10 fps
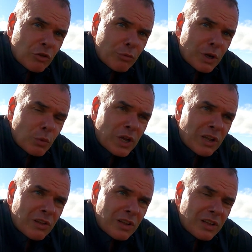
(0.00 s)
hello
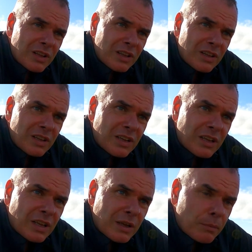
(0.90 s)
Manuel,
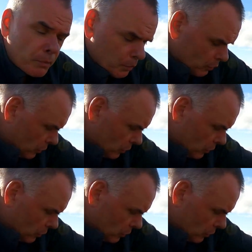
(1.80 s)
um,